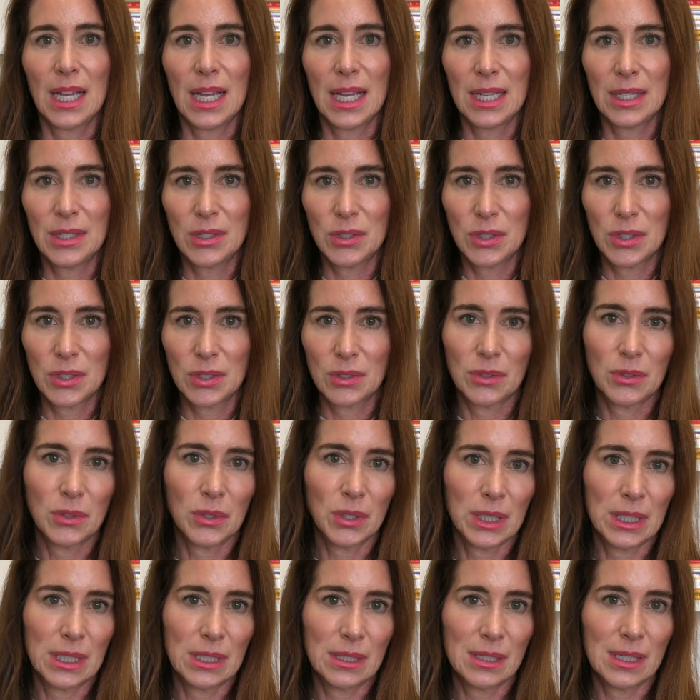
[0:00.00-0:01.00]

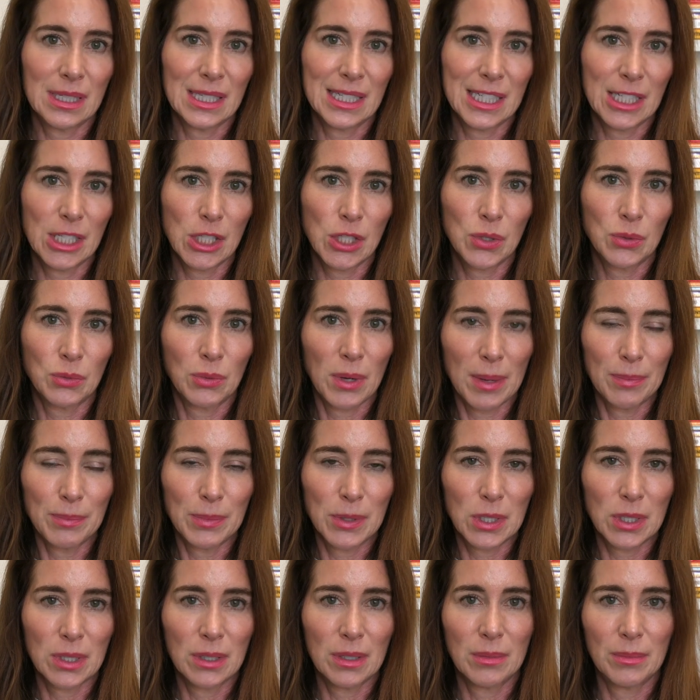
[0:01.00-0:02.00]
endocrine
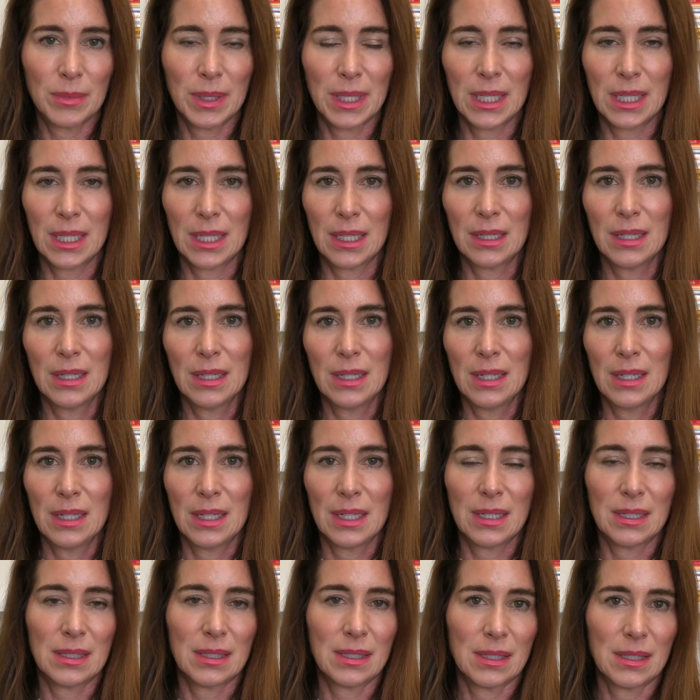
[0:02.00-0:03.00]
disruptor, meaning
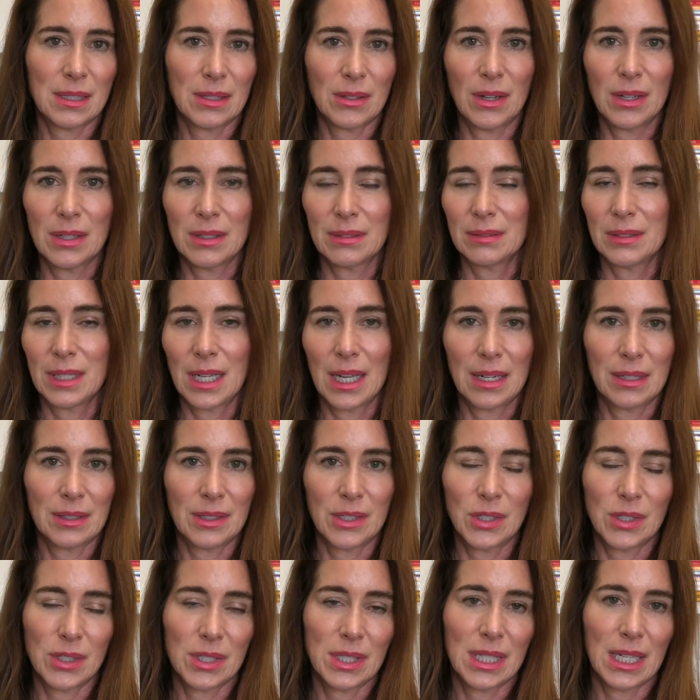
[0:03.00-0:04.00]
it's not
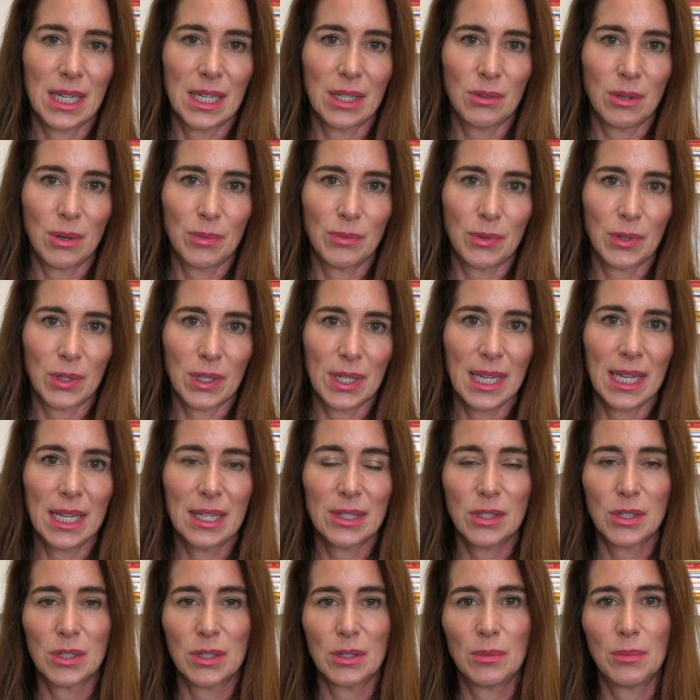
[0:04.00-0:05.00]
only just setting you up for
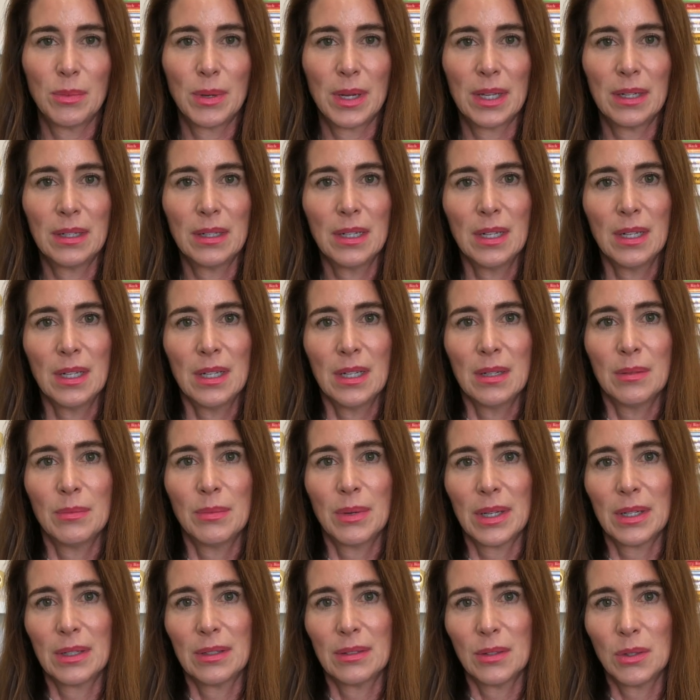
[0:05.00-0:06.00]
cancer, but
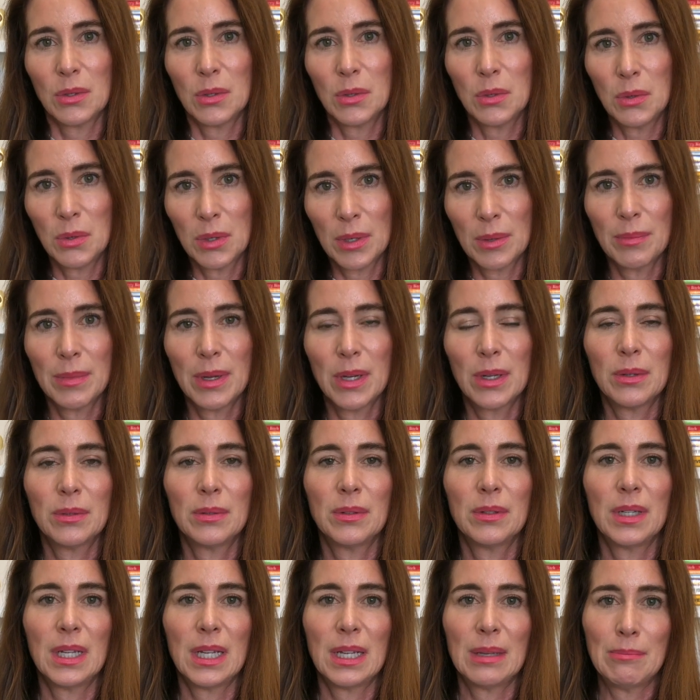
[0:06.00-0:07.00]

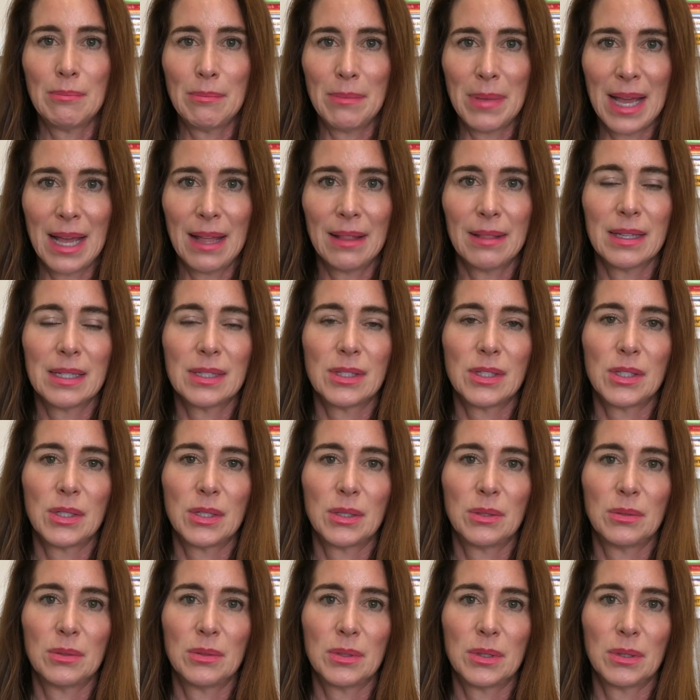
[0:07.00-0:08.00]
hormone imbalance
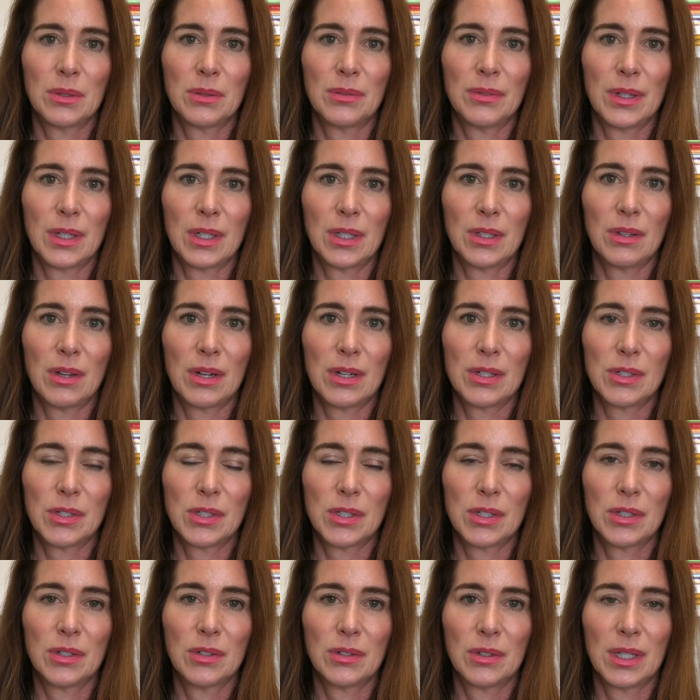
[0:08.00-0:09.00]
to a very large
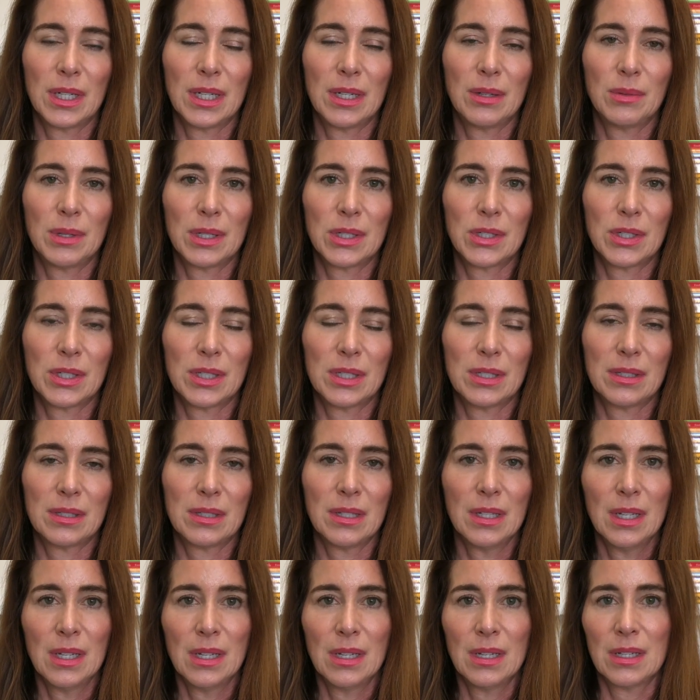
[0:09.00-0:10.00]
degree, which
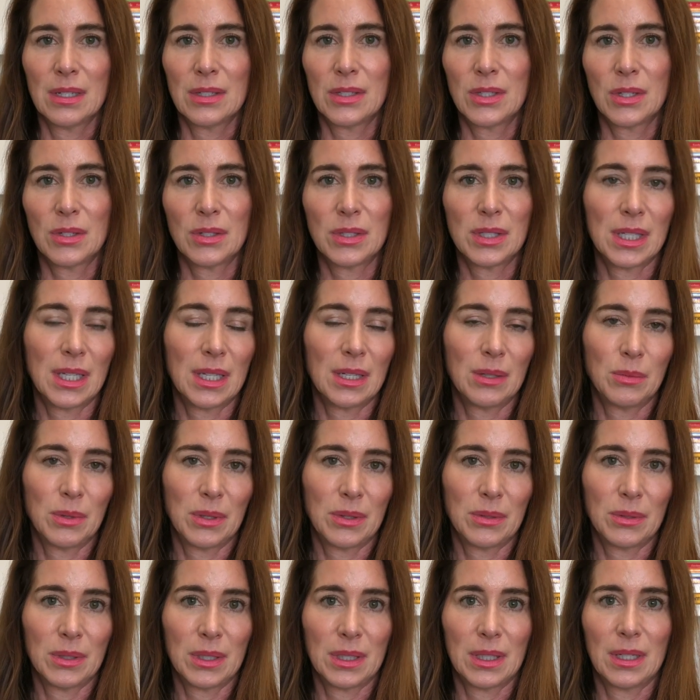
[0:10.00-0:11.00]
is associated
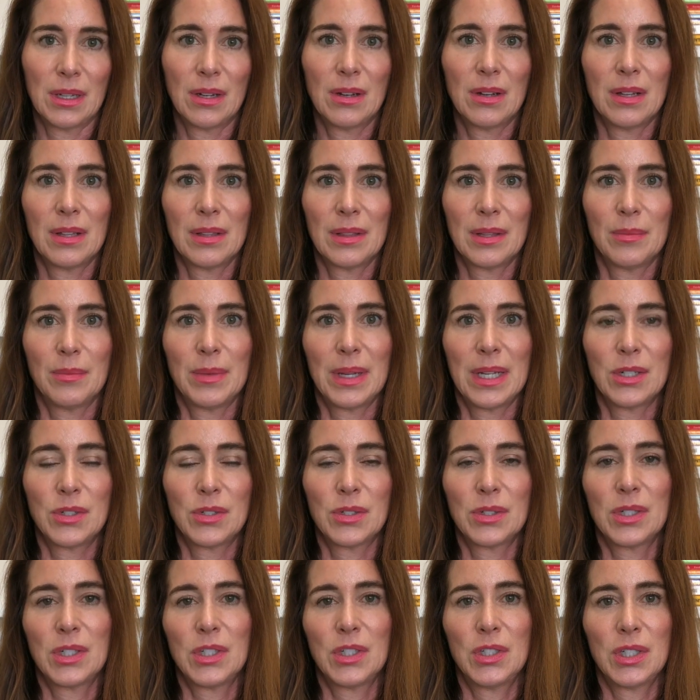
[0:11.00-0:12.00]
with really all the
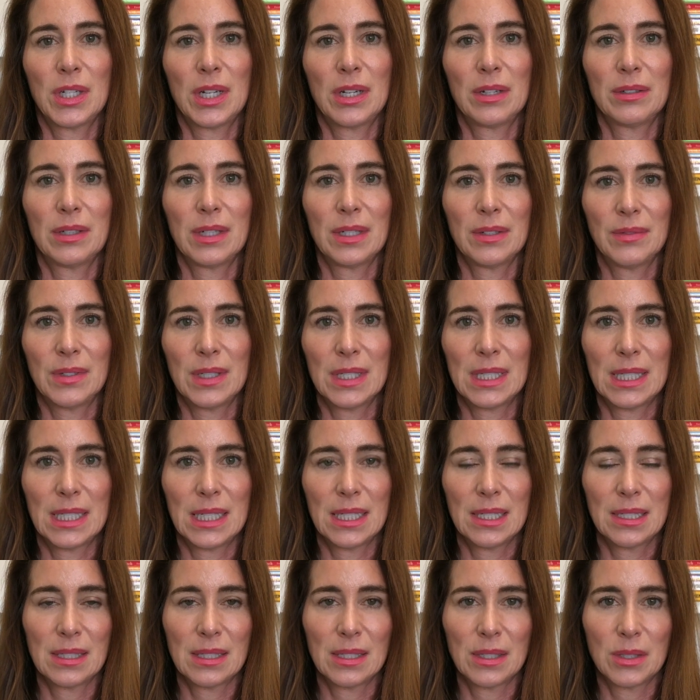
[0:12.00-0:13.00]
major degenerative
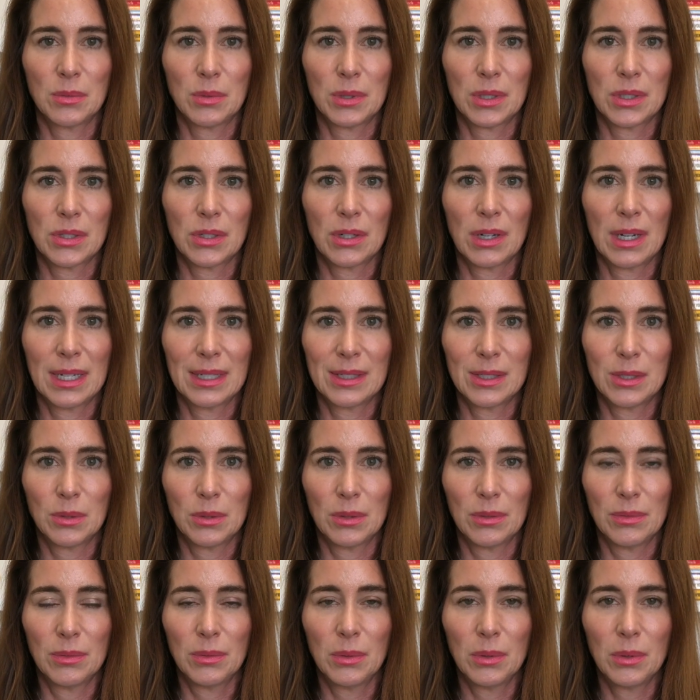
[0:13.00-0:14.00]
diseases we're trying to
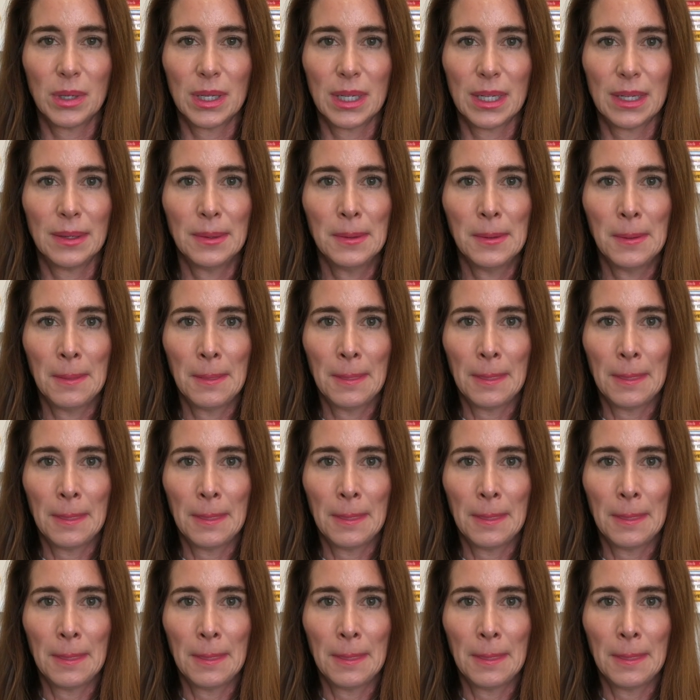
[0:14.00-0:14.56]
avoid.